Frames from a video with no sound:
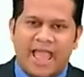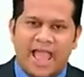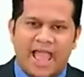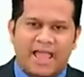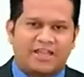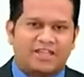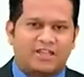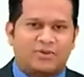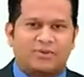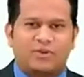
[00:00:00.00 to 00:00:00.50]

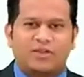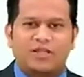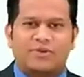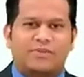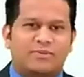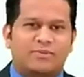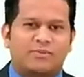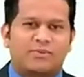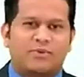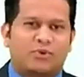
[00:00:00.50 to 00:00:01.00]
And
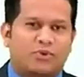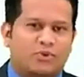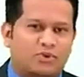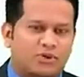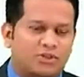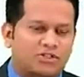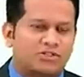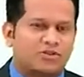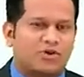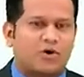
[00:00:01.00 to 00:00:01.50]
equilibrium
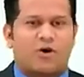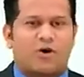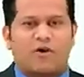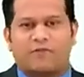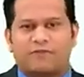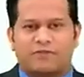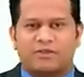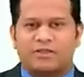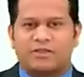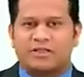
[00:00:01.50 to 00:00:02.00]
moles of
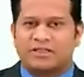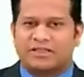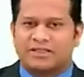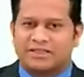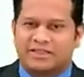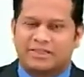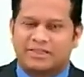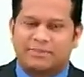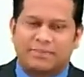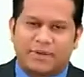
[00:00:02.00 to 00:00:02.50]

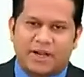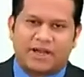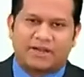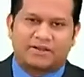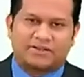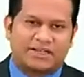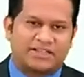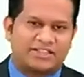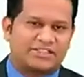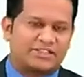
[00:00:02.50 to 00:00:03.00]
the
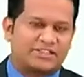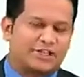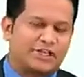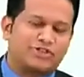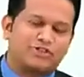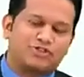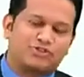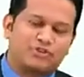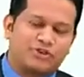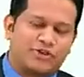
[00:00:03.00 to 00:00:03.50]
product, that is
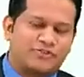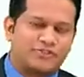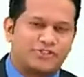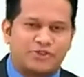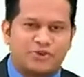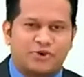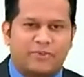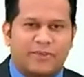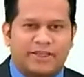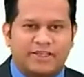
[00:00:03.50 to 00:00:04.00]

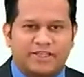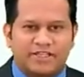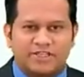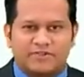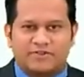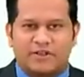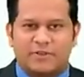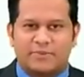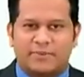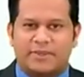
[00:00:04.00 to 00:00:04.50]
CH2FCO
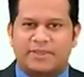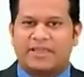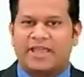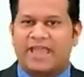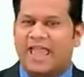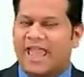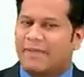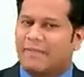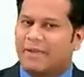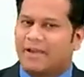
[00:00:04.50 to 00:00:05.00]
minus, will be
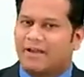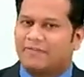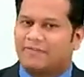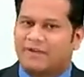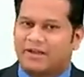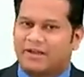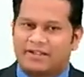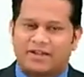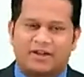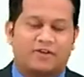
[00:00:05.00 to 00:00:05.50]
M
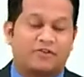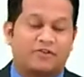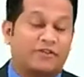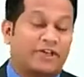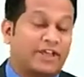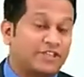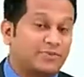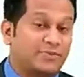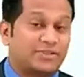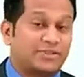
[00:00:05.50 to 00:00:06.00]
alpha, that of
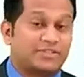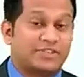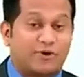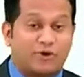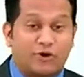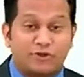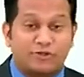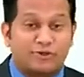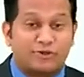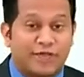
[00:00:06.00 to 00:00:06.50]
H plus
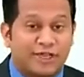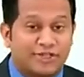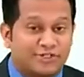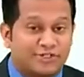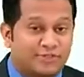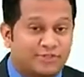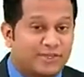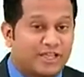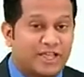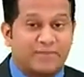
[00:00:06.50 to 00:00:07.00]
also has
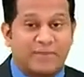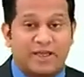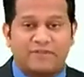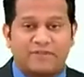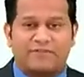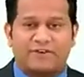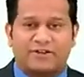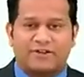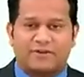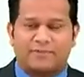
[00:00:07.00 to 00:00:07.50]
to be M
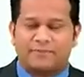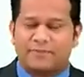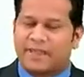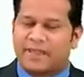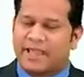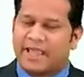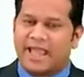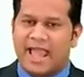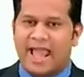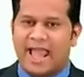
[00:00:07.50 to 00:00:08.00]
alpha,
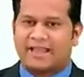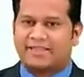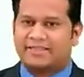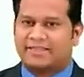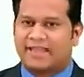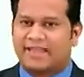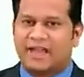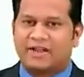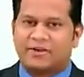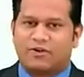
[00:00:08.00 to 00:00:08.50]

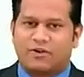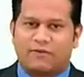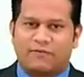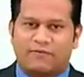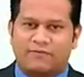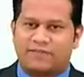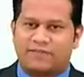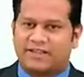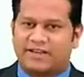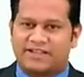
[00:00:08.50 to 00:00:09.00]
and that of
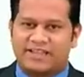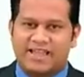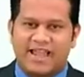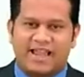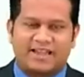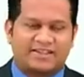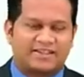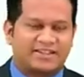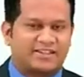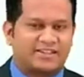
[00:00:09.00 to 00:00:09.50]
the
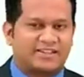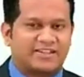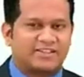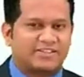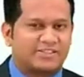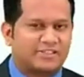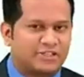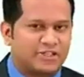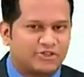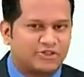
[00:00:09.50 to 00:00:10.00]
reactant, that is
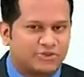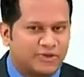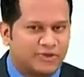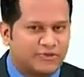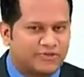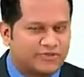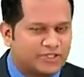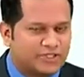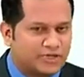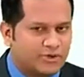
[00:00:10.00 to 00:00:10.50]

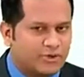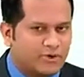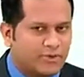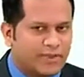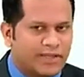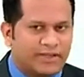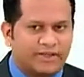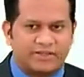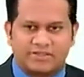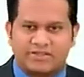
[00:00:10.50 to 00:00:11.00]
CH2FCO
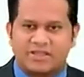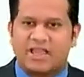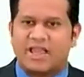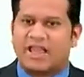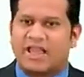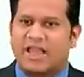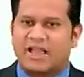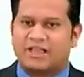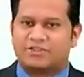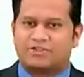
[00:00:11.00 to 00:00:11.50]
minus,
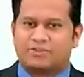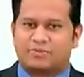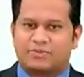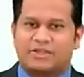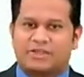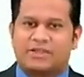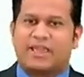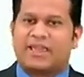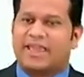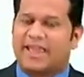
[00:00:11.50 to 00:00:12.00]
has to
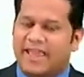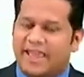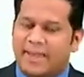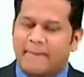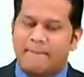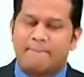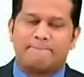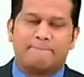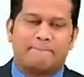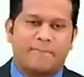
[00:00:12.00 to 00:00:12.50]
be
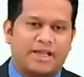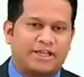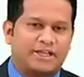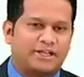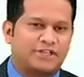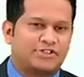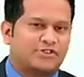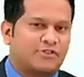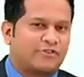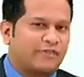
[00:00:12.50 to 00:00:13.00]
M
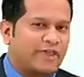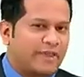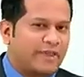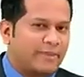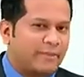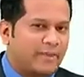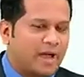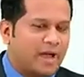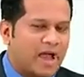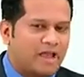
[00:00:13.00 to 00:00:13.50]
minus of
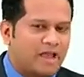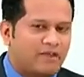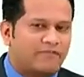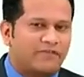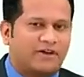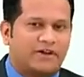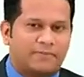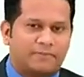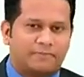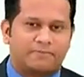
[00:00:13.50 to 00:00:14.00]
M
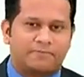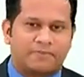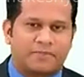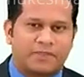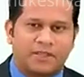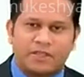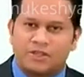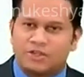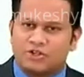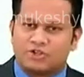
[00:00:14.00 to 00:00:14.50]
alpha.
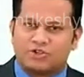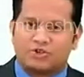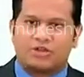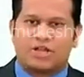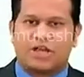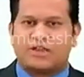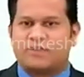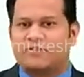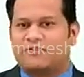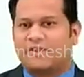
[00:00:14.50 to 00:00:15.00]
So
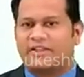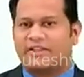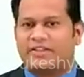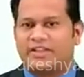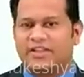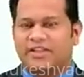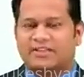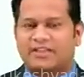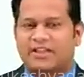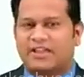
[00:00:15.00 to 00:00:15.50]
now if I
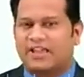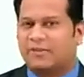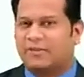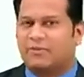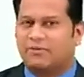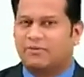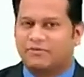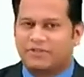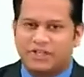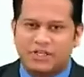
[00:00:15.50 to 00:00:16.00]
take the help
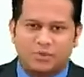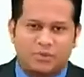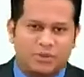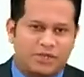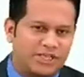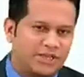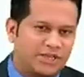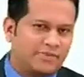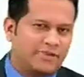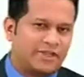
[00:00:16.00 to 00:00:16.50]
of
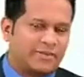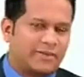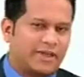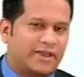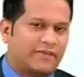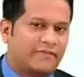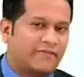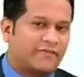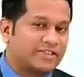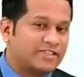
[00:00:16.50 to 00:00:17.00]
equilibrium
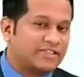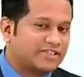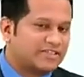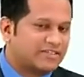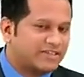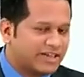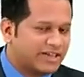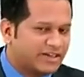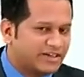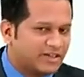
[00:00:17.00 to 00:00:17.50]
and if I
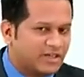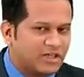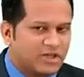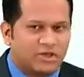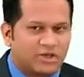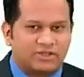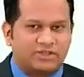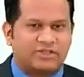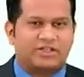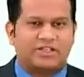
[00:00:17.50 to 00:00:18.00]
just write
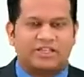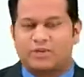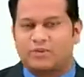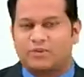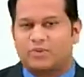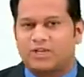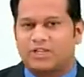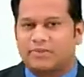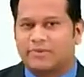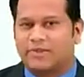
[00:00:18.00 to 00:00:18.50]
the
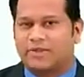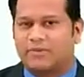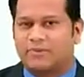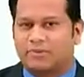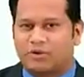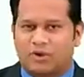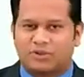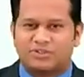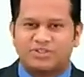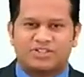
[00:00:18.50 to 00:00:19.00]
equilibrium
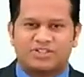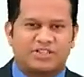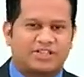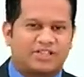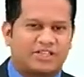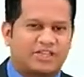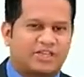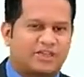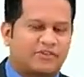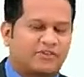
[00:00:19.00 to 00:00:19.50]

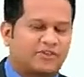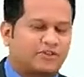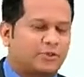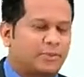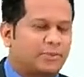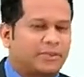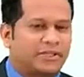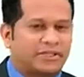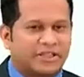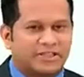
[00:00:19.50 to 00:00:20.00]
constant K, which will
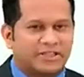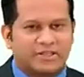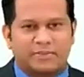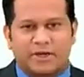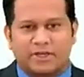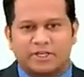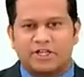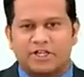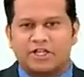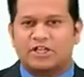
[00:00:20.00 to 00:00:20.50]
be nothing
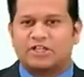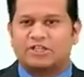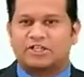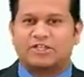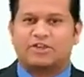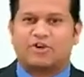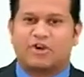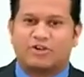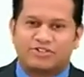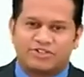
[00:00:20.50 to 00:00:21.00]
but
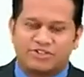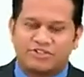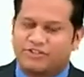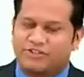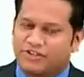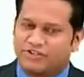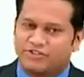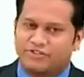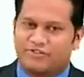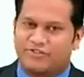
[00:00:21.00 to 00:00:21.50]
the
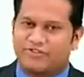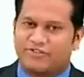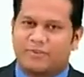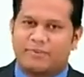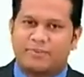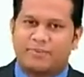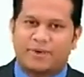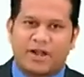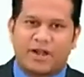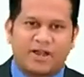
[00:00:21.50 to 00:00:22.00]
concentration of the
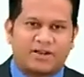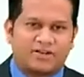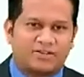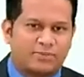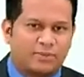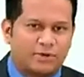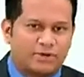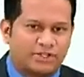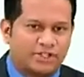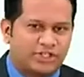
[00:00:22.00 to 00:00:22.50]
product
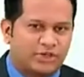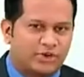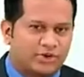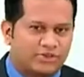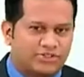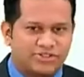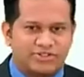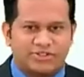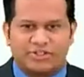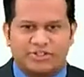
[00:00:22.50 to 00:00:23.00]
upon the
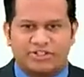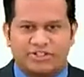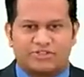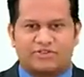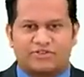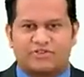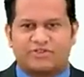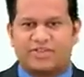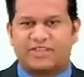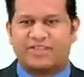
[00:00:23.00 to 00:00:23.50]

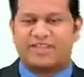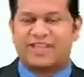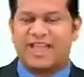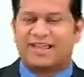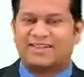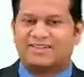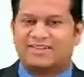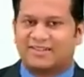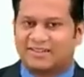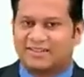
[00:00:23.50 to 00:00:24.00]
concentration of the
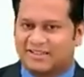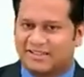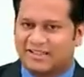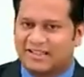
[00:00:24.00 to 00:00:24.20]
reactant,